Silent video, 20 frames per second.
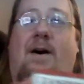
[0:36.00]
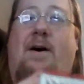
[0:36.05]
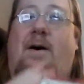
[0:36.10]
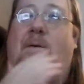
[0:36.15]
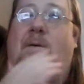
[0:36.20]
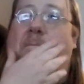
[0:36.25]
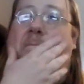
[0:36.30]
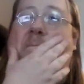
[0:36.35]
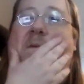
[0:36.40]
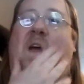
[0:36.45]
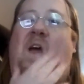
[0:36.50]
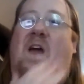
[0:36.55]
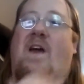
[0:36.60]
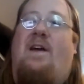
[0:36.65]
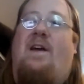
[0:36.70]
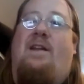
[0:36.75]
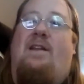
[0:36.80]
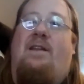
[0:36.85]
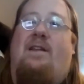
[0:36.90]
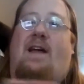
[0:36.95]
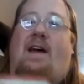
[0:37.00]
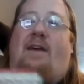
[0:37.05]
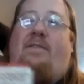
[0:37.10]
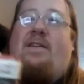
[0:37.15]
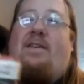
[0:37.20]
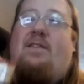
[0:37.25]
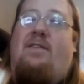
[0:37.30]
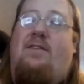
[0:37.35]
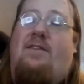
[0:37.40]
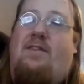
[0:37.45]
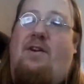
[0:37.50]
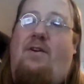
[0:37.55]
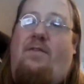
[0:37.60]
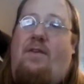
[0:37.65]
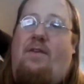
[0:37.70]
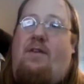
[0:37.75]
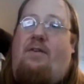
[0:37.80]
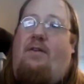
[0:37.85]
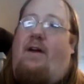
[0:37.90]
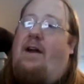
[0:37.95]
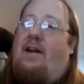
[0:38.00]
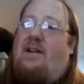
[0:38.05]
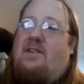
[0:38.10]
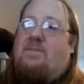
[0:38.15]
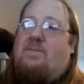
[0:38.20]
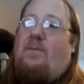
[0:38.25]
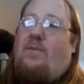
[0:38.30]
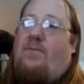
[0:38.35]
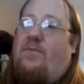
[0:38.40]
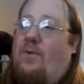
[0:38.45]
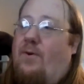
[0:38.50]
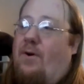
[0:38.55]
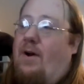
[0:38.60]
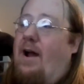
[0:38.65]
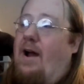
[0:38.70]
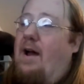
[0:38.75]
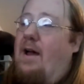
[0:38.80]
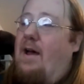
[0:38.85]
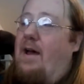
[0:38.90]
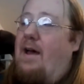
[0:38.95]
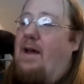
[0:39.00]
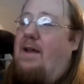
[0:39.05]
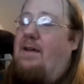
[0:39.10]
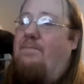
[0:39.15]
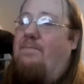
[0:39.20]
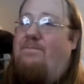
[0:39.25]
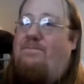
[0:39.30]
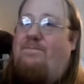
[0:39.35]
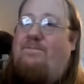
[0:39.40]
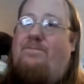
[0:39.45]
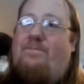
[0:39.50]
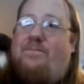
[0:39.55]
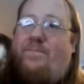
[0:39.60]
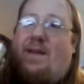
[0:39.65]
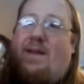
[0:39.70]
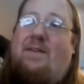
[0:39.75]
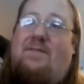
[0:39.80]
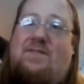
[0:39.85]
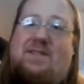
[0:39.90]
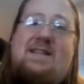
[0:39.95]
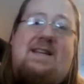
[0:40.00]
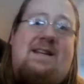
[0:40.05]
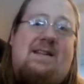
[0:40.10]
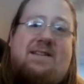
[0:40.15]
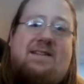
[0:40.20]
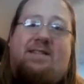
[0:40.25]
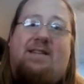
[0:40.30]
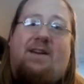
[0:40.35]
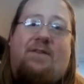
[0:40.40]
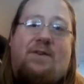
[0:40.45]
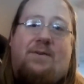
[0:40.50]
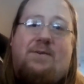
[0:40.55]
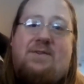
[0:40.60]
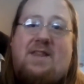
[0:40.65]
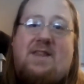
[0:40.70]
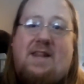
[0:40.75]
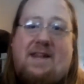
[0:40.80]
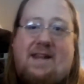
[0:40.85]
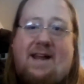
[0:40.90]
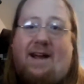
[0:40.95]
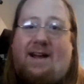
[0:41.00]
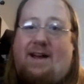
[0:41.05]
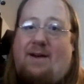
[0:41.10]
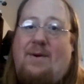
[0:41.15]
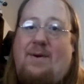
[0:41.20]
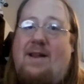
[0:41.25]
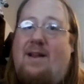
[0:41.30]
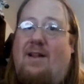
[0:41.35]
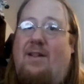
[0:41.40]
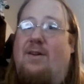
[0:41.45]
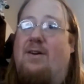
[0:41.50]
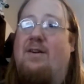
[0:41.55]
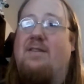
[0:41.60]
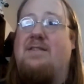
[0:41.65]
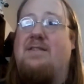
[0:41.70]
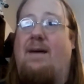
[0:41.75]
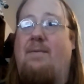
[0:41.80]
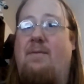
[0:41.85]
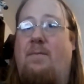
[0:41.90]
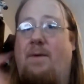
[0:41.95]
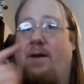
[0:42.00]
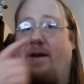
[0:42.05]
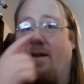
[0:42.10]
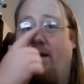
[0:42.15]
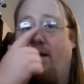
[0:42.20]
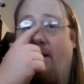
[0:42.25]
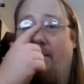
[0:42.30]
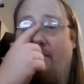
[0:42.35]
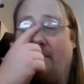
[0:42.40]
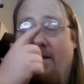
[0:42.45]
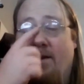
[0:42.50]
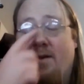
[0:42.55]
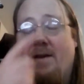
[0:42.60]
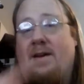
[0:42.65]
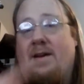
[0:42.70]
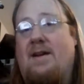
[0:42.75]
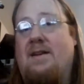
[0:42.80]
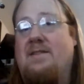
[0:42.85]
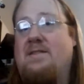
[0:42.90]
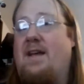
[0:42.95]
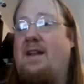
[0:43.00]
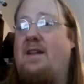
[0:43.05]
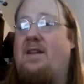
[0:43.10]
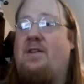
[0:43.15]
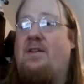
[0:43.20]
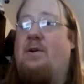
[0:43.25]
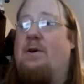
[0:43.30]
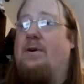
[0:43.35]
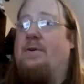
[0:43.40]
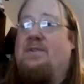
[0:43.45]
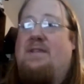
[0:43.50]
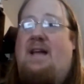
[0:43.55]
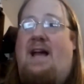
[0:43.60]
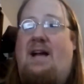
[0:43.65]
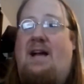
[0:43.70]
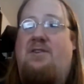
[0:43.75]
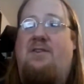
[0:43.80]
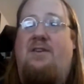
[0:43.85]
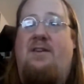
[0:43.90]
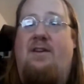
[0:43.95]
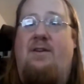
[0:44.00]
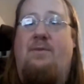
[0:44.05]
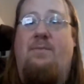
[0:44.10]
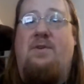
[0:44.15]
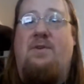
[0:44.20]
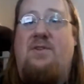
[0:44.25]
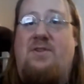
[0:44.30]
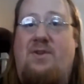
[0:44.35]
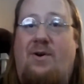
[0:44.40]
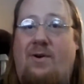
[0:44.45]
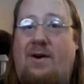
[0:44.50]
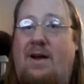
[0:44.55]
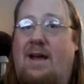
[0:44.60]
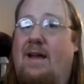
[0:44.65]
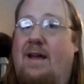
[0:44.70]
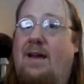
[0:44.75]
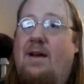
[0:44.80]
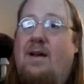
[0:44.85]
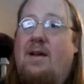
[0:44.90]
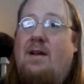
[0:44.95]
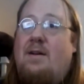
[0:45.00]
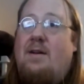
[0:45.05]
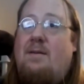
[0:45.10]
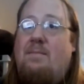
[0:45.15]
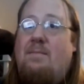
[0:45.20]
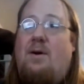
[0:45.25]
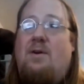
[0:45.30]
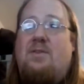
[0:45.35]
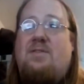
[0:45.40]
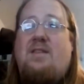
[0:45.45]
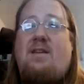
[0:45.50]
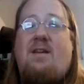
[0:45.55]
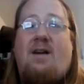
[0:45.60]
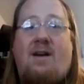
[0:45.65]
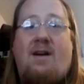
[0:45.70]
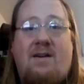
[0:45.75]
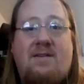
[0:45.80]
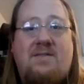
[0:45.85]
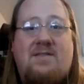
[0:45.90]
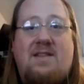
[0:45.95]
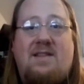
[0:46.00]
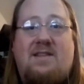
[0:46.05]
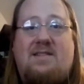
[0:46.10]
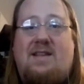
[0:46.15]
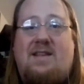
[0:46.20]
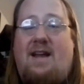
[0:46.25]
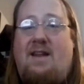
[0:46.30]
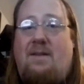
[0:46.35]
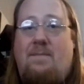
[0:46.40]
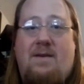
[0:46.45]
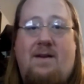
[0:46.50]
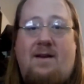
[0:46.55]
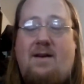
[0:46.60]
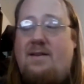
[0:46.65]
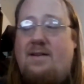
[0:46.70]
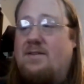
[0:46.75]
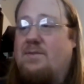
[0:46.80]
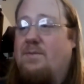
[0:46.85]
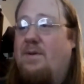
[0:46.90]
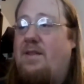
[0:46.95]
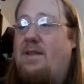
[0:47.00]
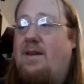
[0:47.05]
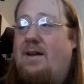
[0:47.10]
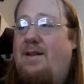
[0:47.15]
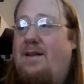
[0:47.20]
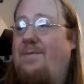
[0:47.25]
And having looked over the dragons before, I've seen the stuff that was in the deck. I waited a long time to pick it up because I didn't know I was actually going to enjoy most of the cards in the set, to be honest with you.